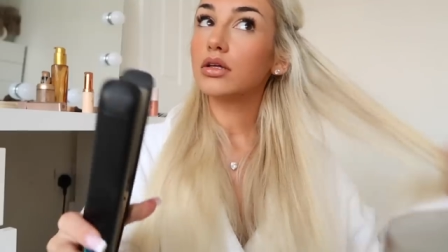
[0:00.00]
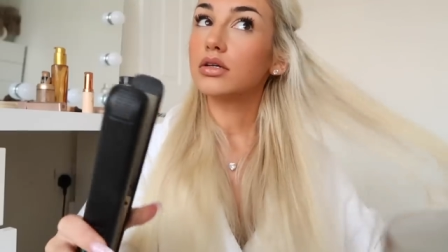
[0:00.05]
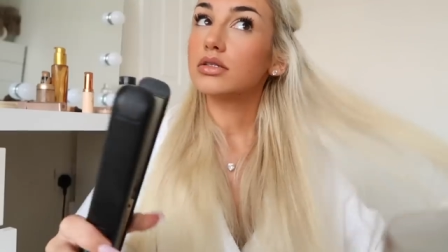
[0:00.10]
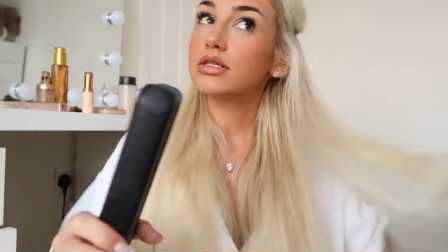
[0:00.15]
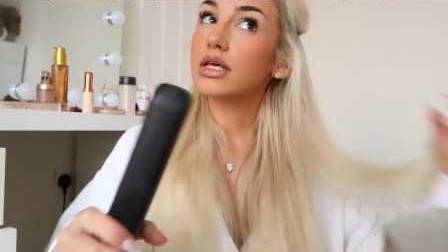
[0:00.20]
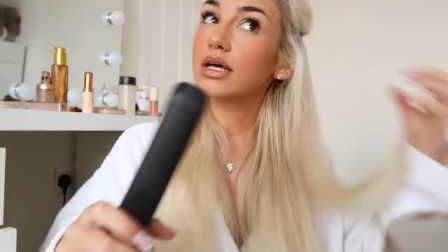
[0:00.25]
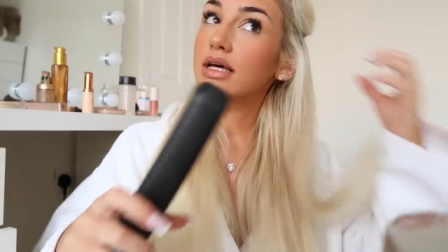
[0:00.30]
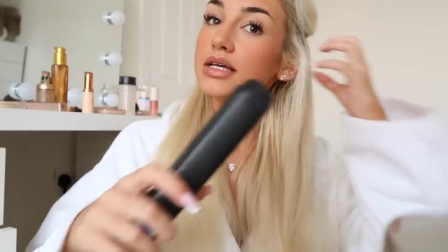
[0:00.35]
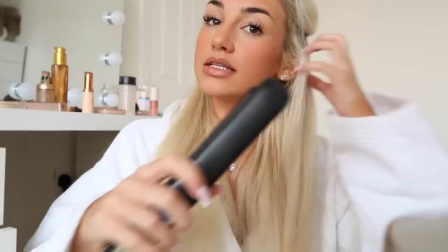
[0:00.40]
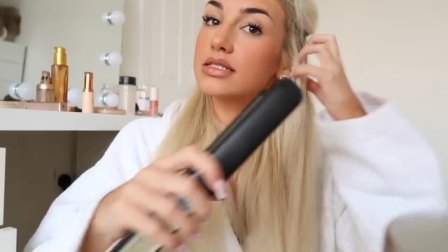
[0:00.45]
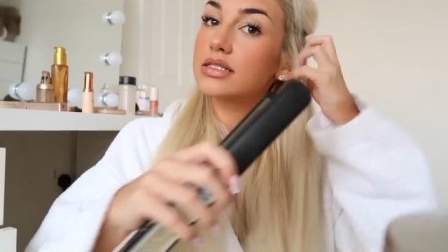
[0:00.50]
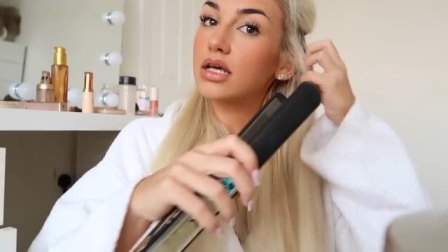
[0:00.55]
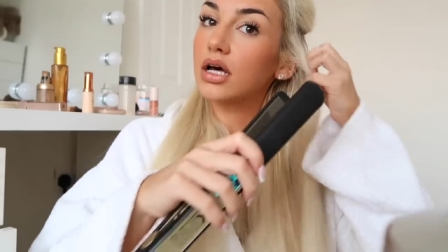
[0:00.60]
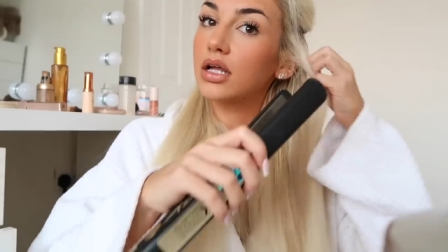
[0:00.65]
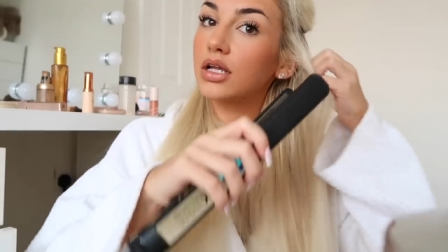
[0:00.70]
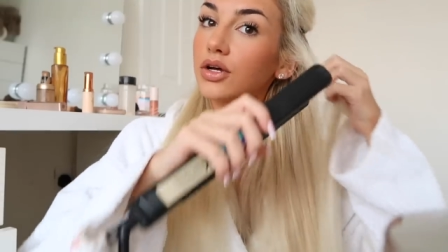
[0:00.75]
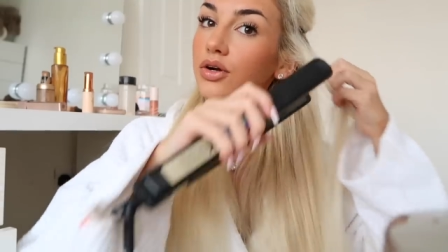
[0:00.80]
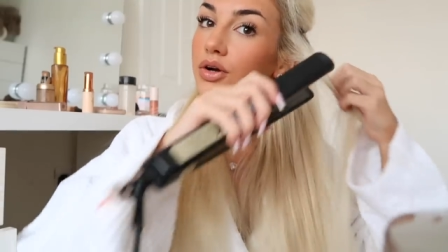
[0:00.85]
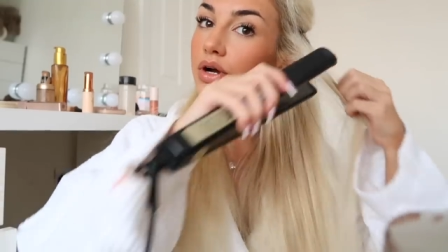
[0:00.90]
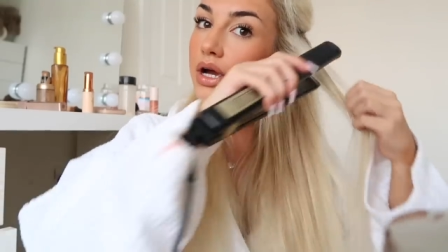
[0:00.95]
Looks like it's
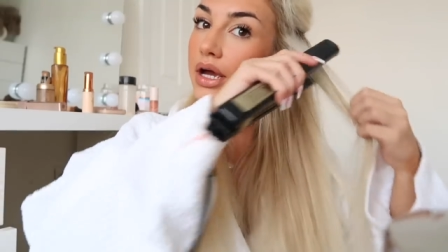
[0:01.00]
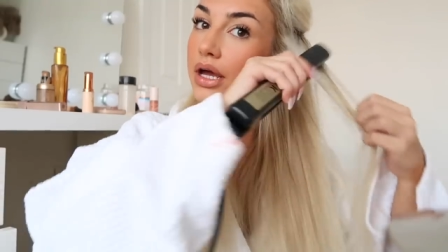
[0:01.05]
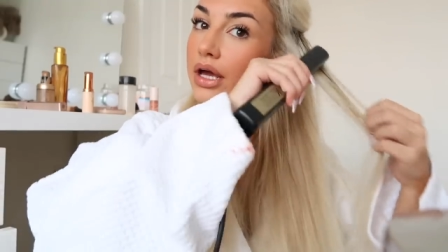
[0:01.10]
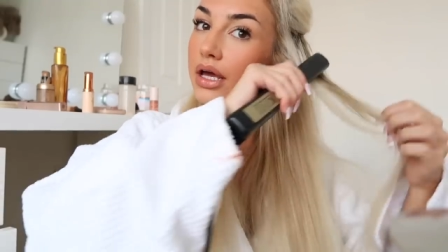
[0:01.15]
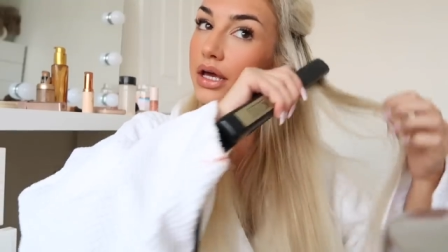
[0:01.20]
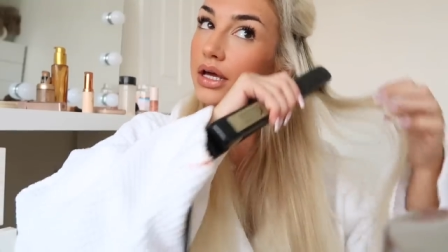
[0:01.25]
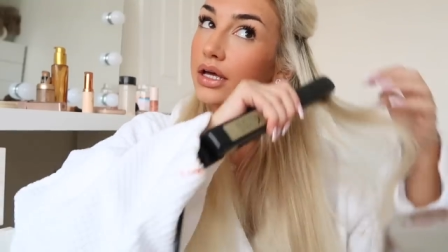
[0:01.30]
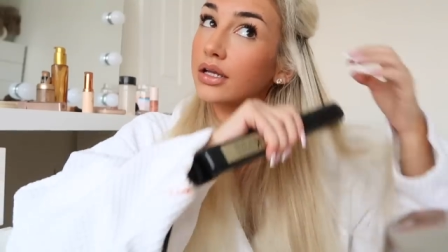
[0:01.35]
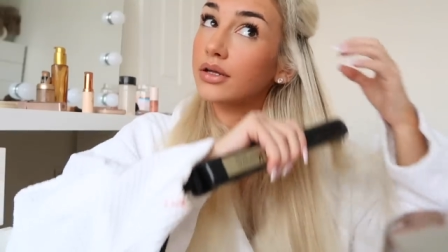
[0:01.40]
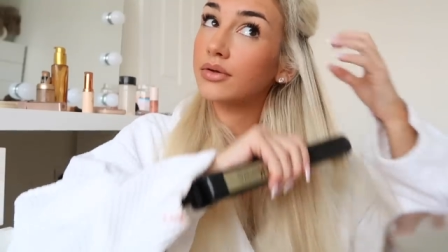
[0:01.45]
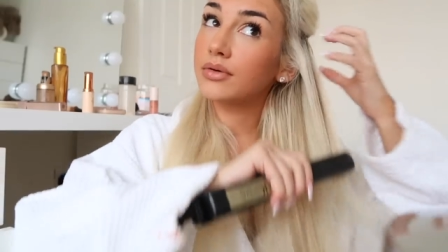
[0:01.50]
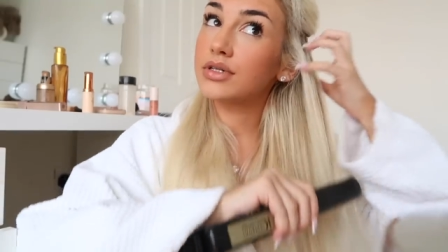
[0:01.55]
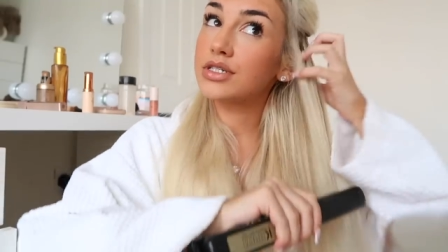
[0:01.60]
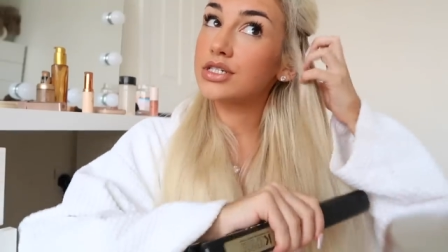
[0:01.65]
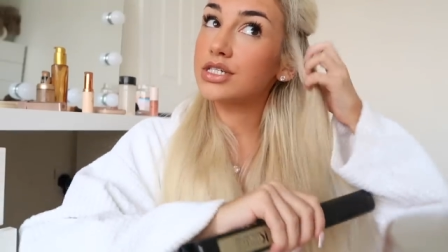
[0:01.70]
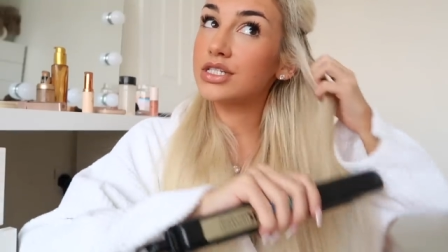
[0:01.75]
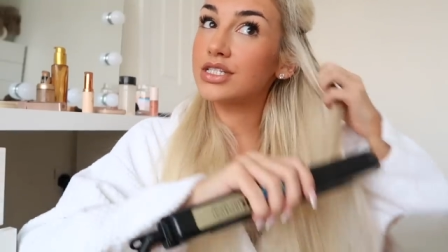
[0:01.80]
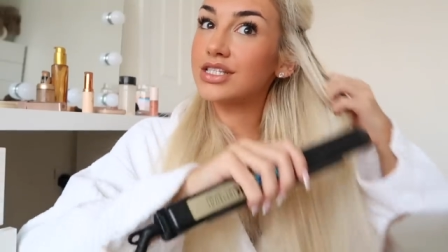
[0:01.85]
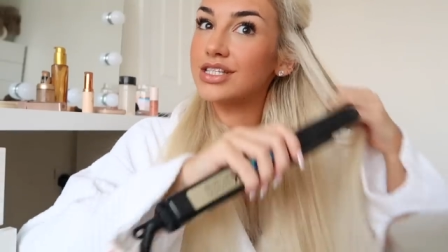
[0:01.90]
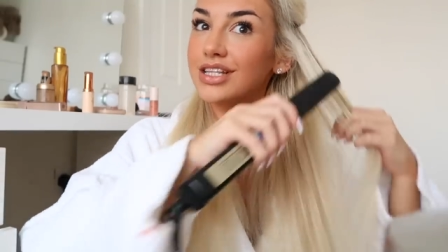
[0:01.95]
gonna rain,
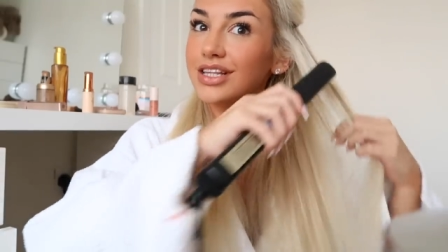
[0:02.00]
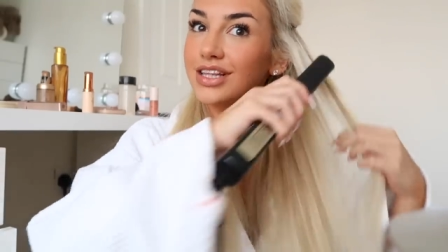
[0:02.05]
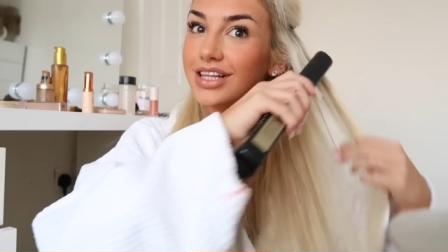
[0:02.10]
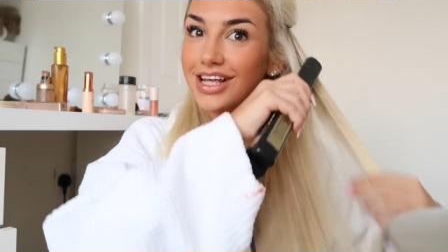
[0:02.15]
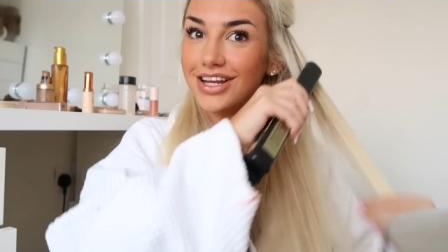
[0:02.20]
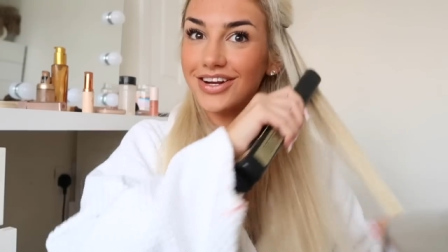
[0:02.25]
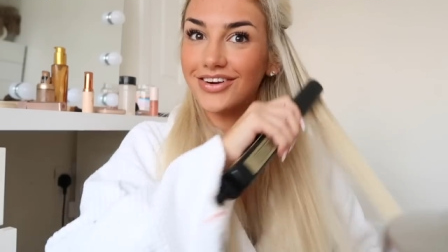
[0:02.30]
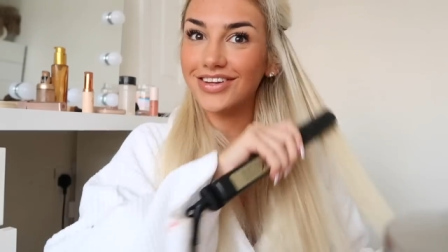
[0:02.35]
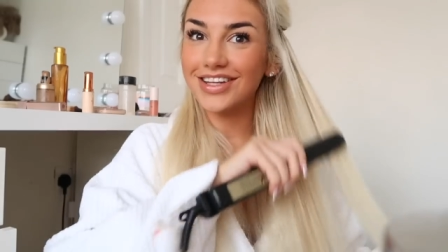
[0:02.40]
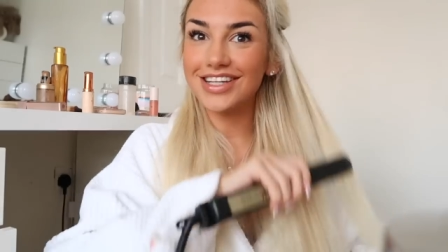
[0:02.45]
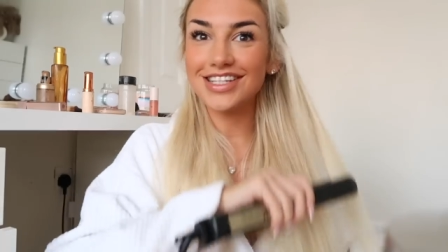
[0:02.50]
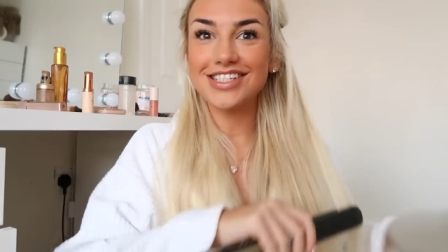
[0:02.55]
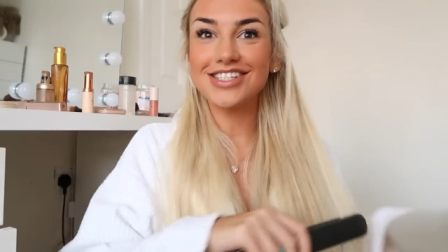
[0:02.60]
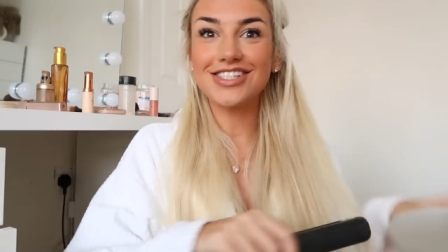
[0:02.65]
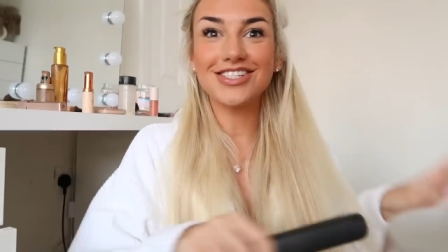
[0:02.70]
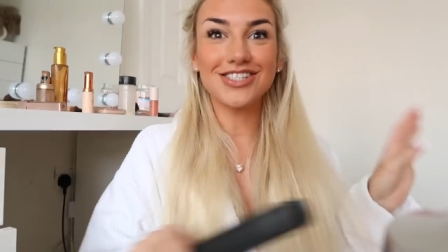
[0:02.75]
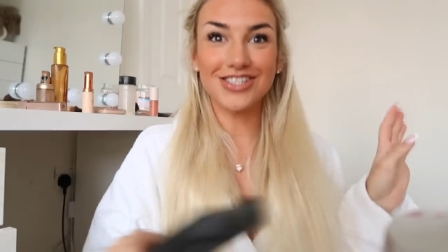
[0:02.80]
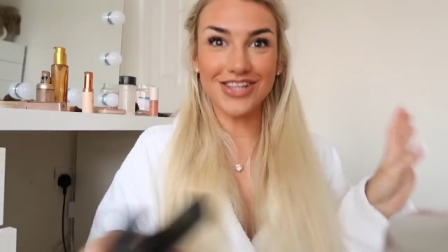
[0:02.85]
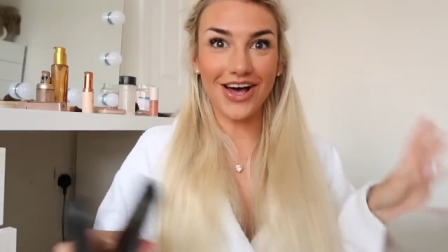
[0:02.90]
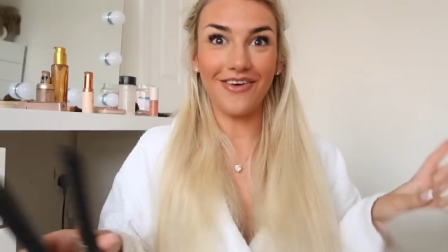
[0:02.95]
which is literally
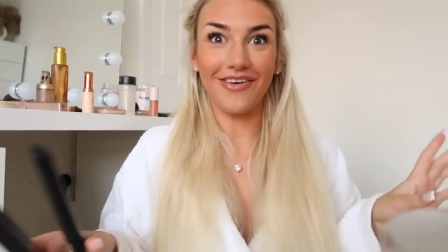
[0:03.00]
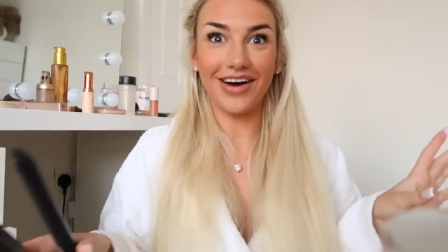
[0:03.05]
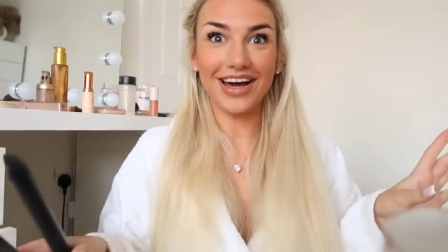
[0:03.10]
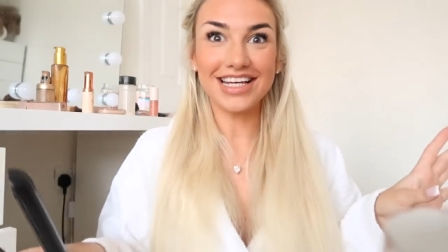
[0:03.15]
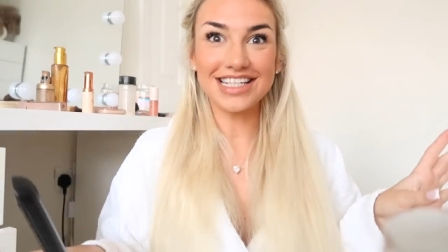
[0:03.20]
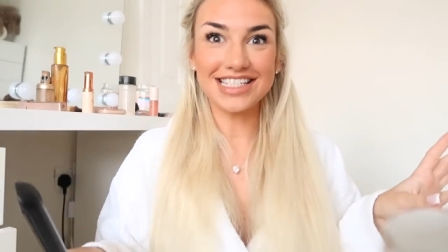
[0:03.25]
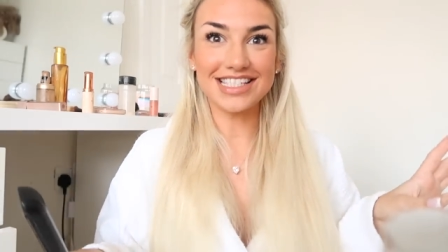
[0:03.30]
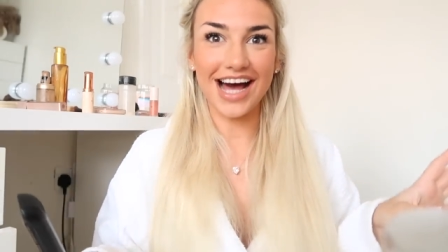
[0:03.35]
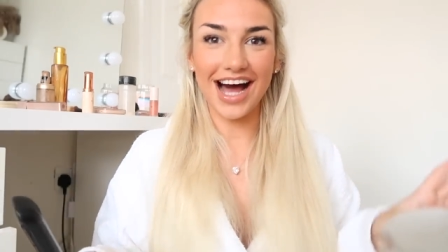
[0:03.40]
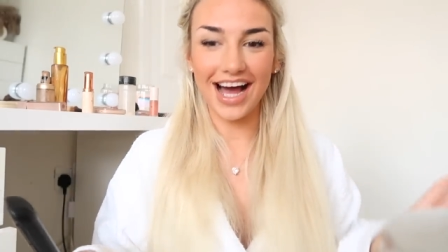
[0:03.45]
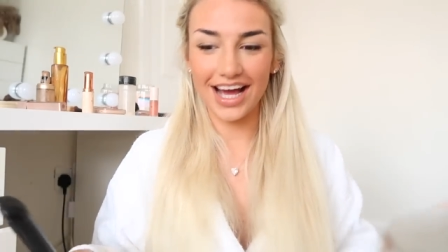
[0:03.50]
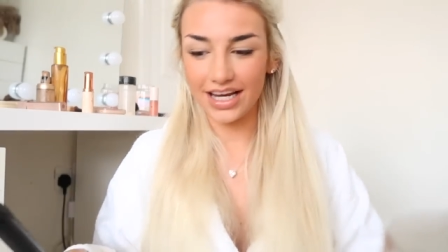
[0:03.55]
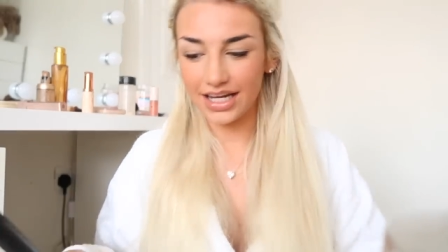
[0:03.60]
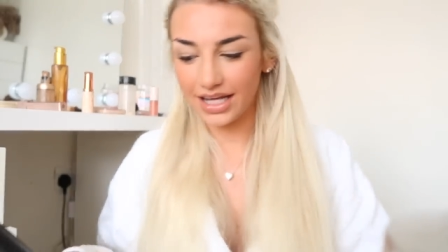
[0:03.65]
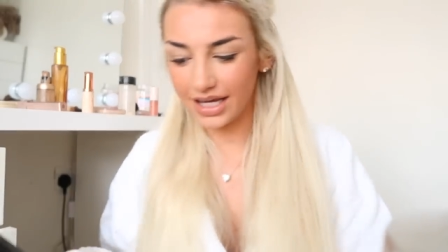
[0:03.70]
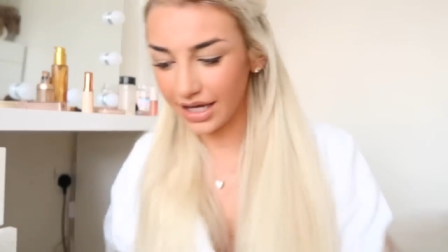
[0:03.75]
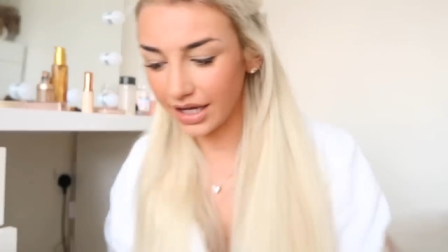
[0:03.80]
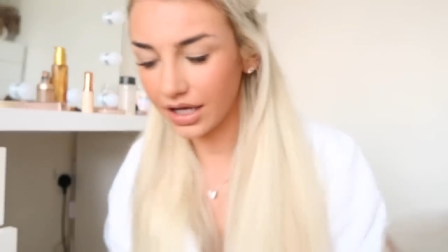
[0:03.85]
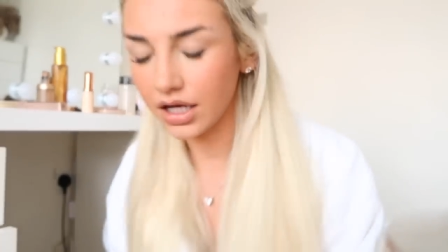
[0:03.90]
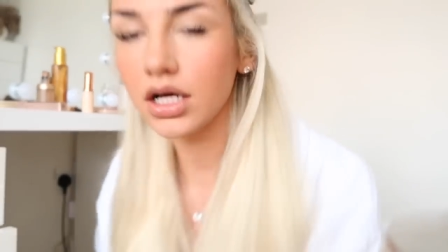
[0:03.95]
so
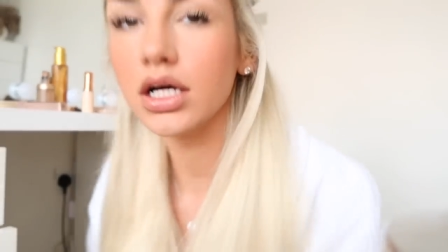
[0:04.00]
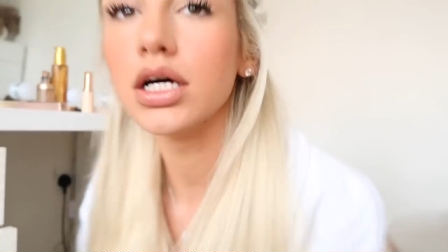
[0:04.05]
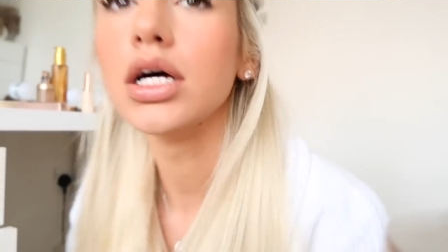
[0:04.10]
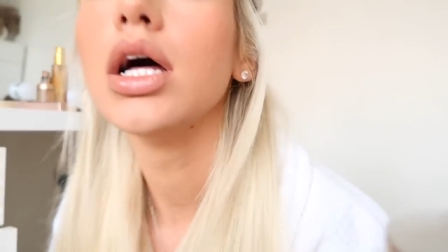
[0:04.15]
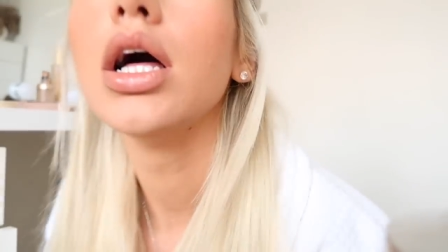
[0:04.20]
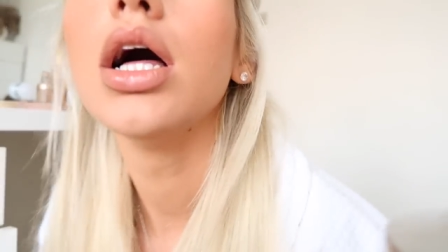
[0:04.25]
exciting.